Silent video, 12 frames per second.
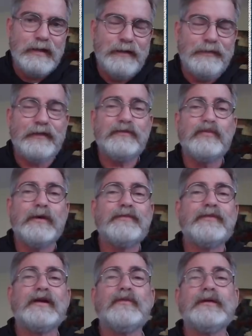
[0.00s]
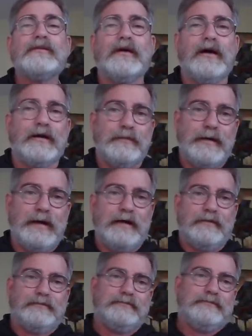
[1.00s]
And that's one thing we talk
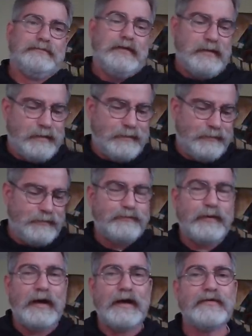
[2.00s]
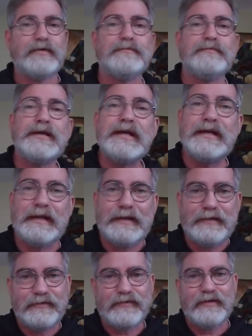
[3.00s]
about in these private
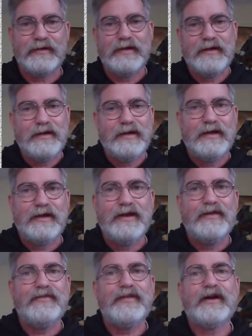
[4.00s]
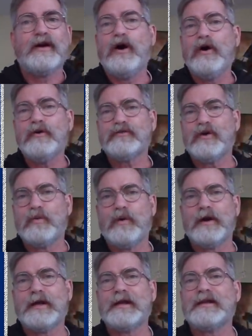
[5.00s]
meetings they're also
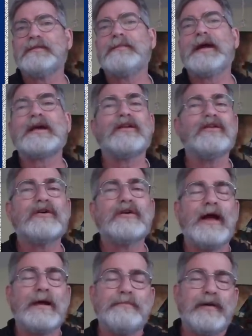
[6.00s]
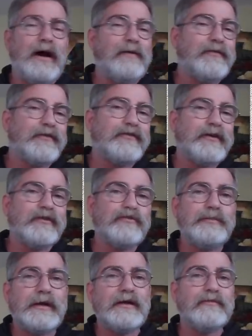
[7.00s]
working to make it look like prophecy is
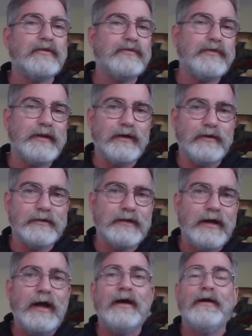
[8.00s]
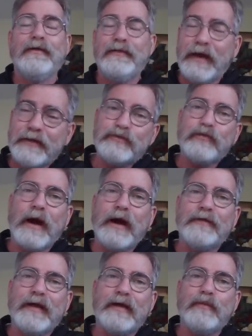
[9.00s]
being fulfilled. That's
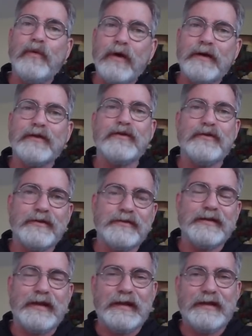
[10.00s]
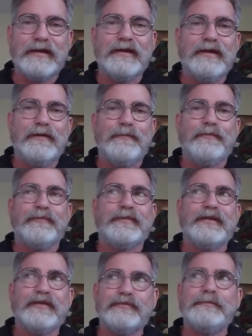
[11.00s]
why they want you to think
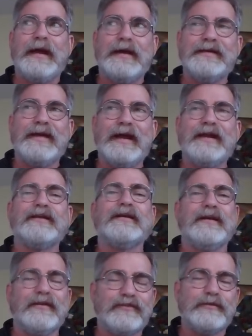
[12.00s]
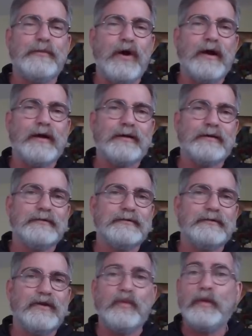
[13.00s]
this mandate is the mark
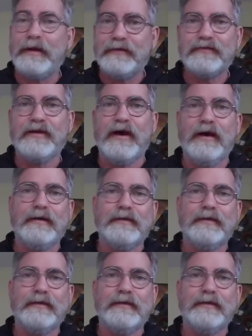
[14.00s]
when it's not.